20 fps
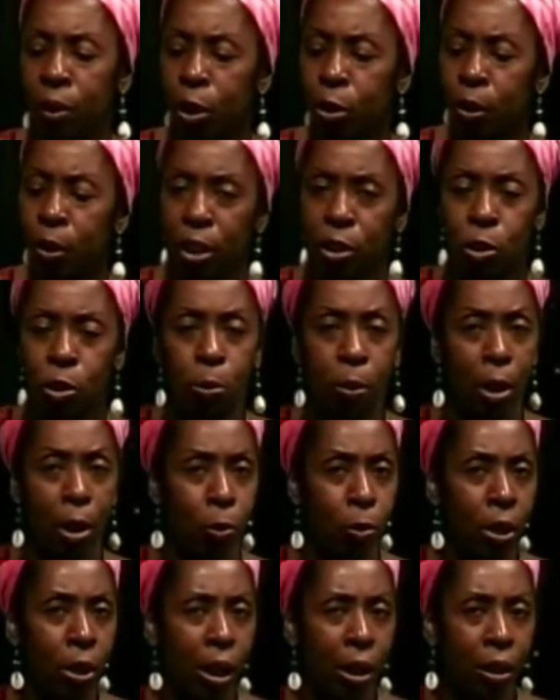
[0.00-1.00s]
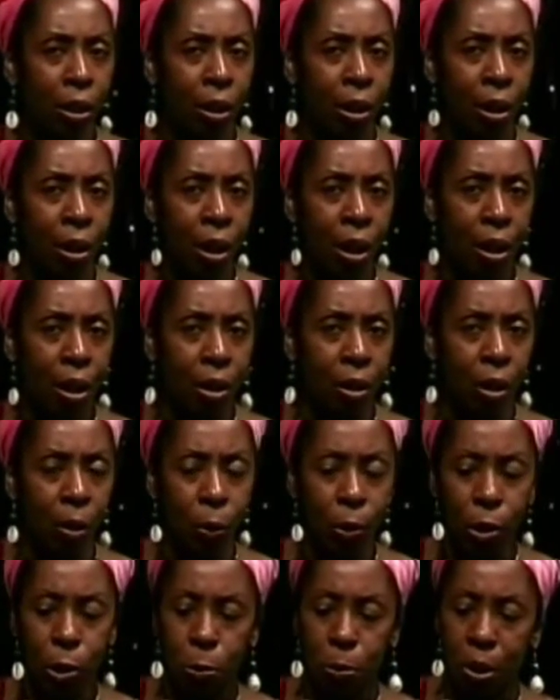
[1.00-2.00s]
attracted to my ring. I
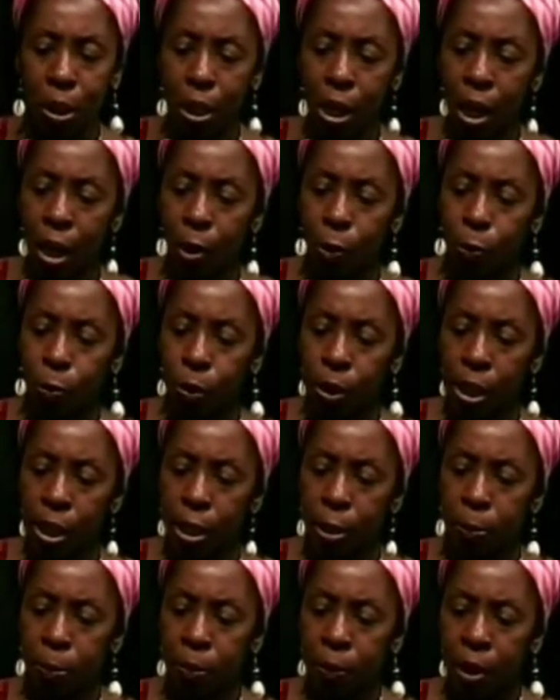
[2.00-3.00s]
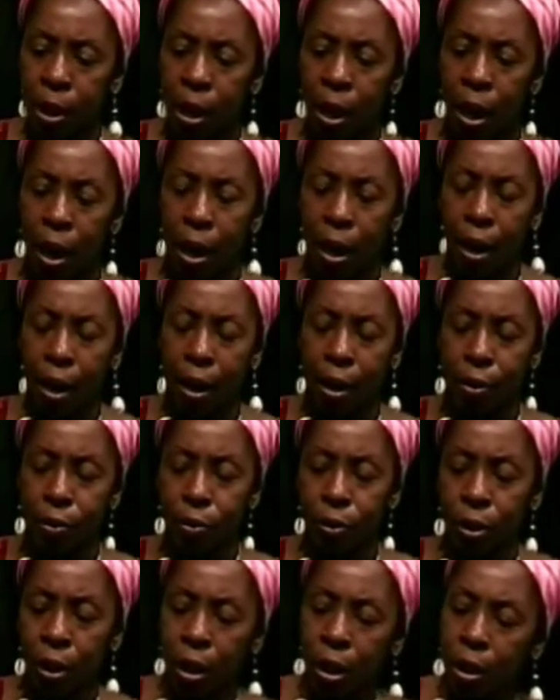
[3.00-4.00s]
wear this big ankh ring,
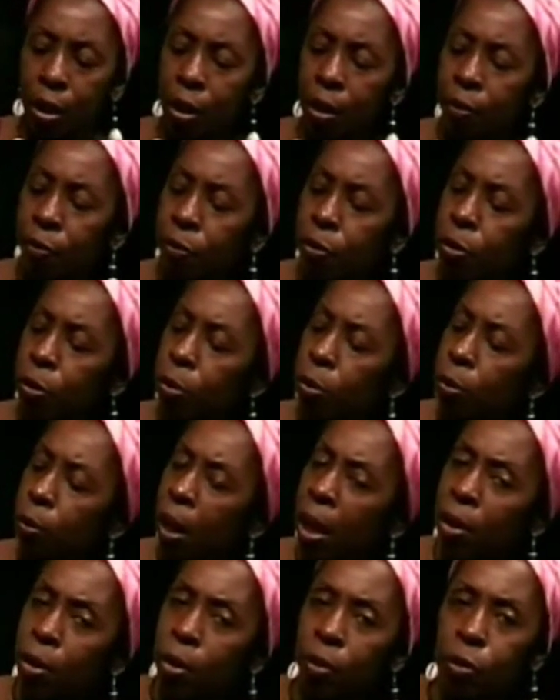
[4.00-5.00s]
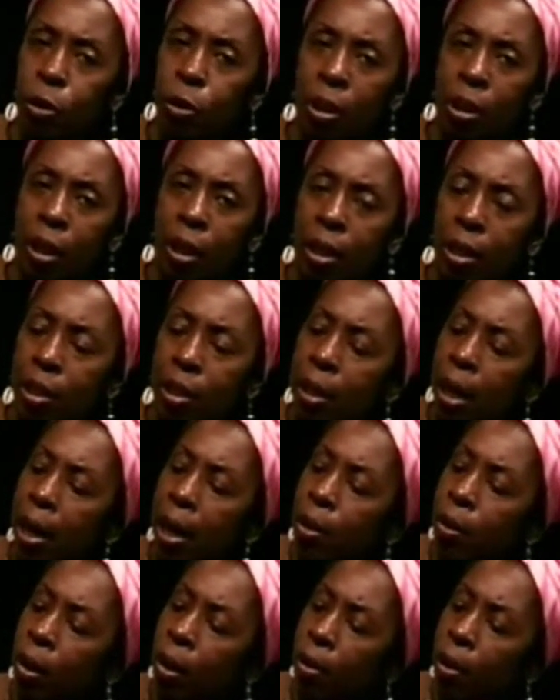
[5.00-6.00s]
and I don't know if you can get in
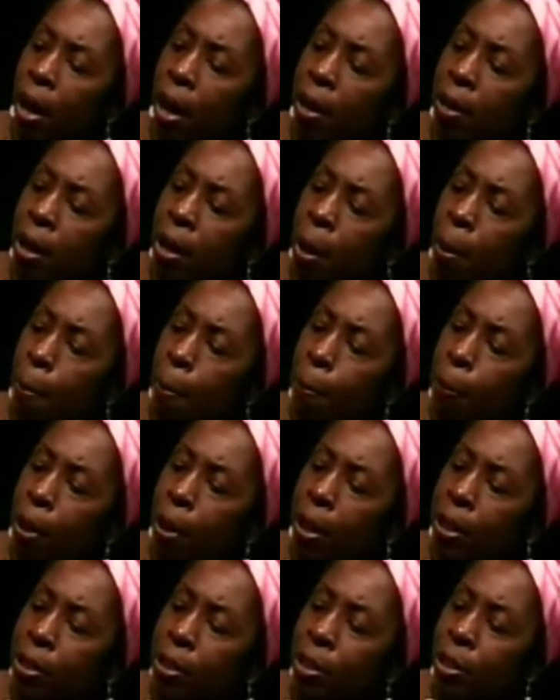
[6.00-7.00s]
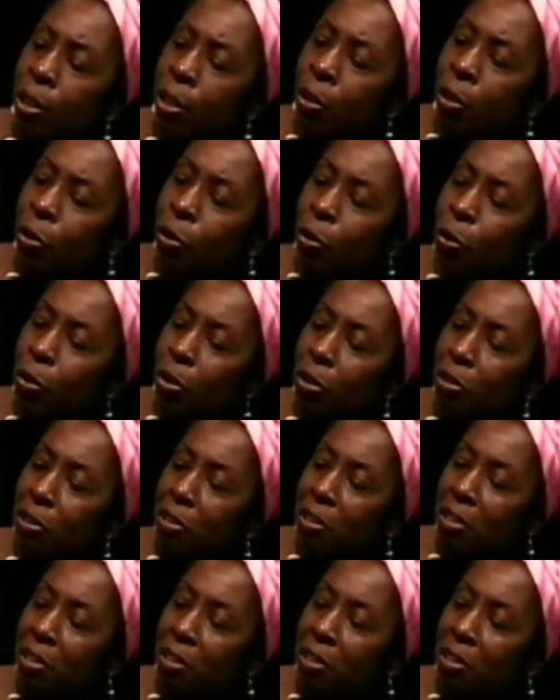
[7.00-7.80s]
tight on that, but you can